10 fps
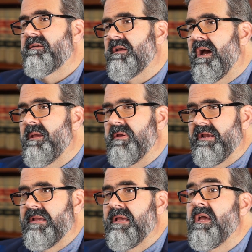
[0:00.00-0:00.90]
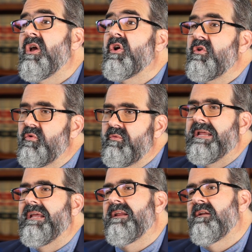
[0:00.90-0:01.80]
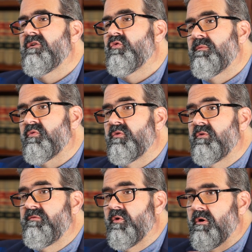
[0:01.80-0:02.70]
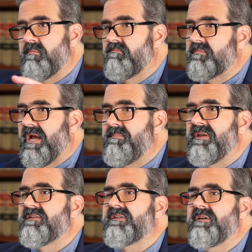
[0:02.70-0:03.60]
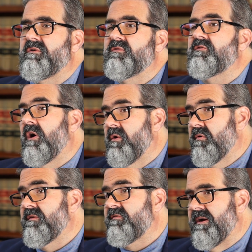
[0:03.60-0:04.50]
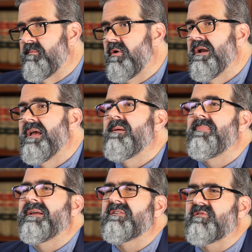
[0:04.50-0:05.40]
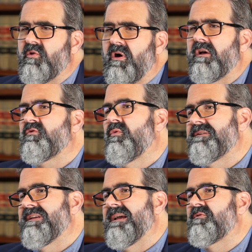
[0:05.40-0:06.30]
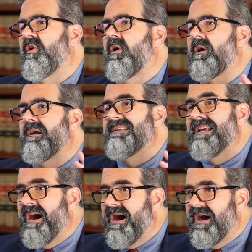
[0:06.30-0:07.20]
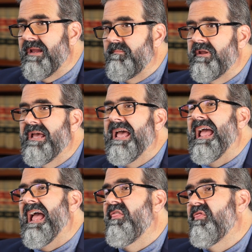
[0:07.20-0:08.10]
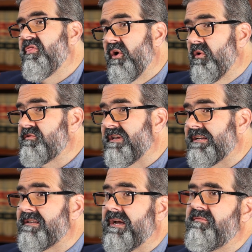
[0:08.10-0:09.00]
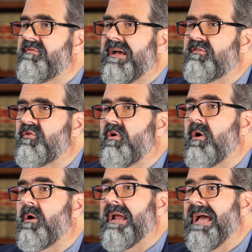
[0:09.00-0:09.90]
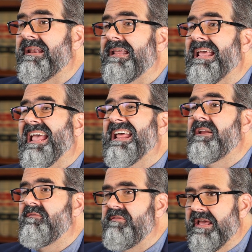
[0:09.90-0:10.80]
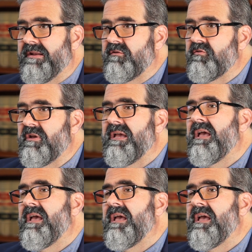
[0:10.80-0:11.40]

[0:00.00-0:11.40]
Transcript: Typing you need to improve your typing skills over the summer because law school exams are timed and those that can type faster are at an advantage.